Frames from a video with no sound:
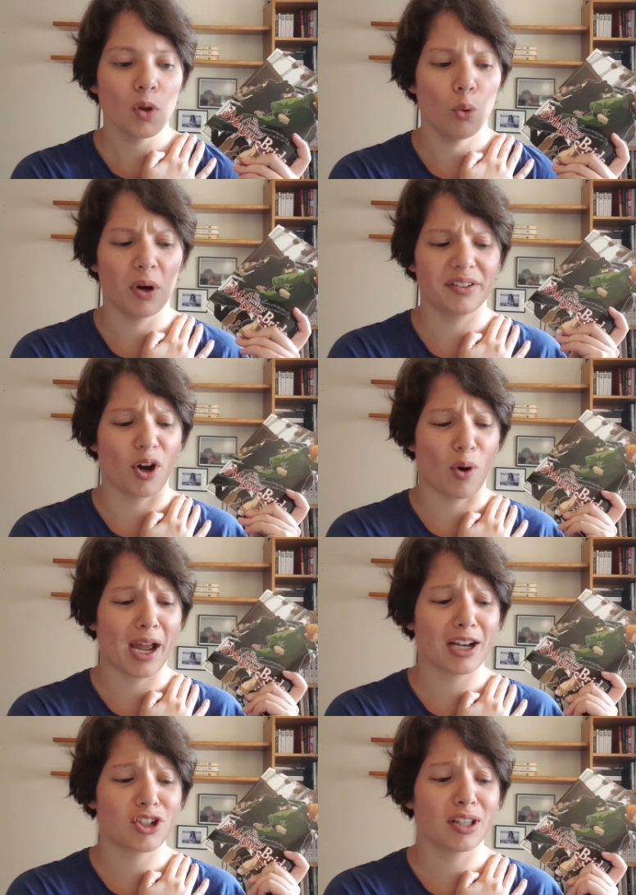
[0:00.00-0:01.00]
Well, no, I
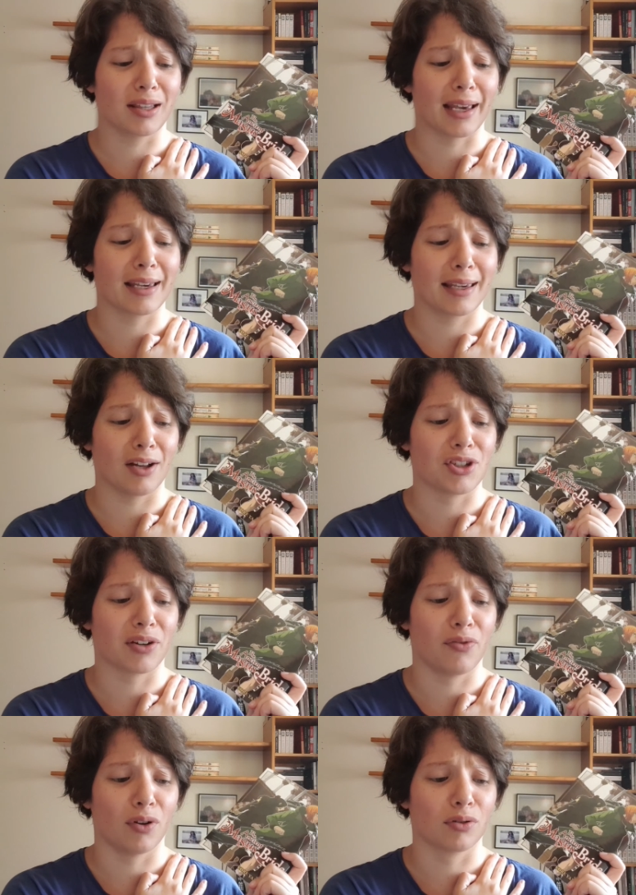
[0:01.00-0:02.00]
actually like Celtic
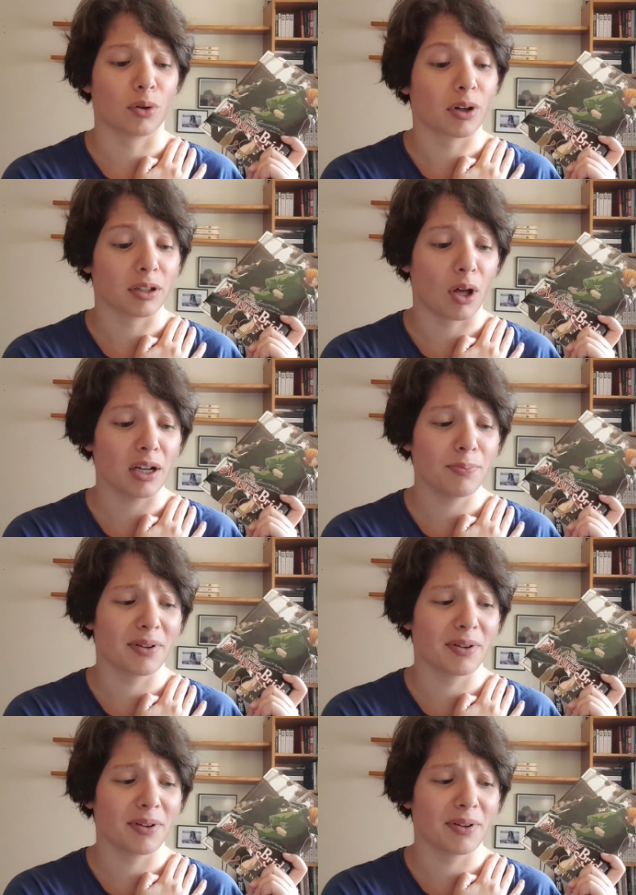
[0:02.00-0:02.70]
folklore a lot,